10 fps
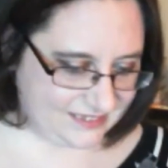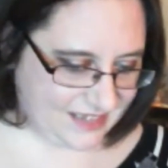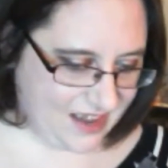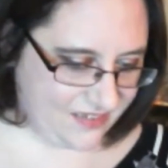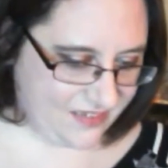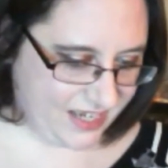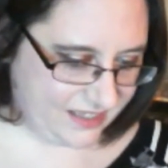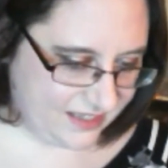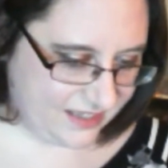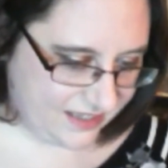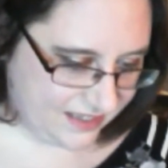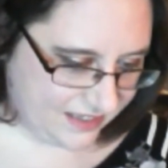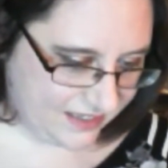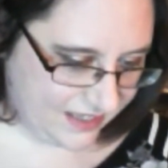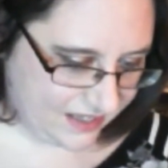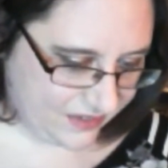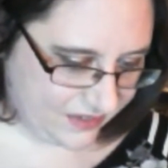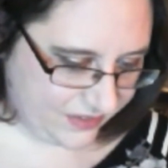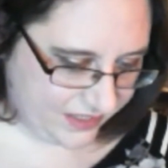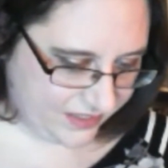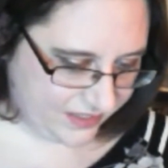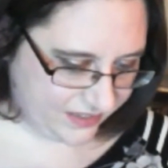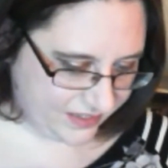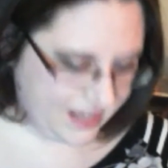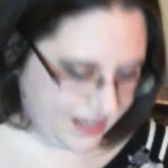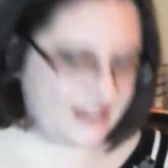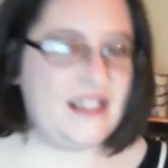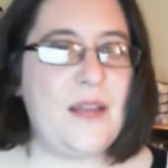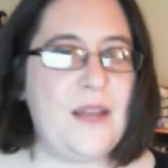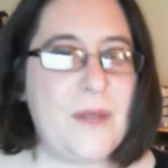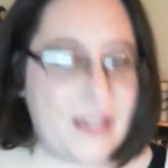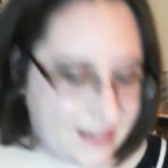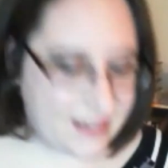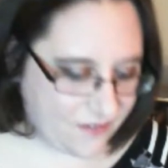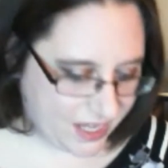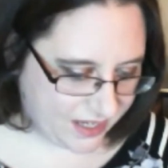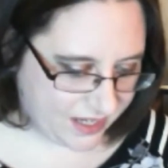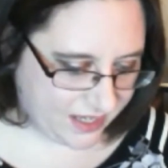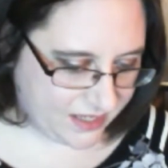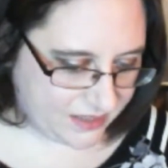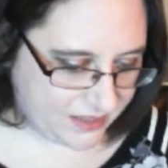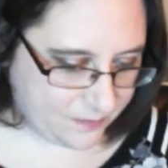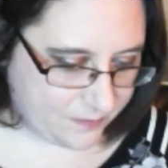Alright, so number 7 is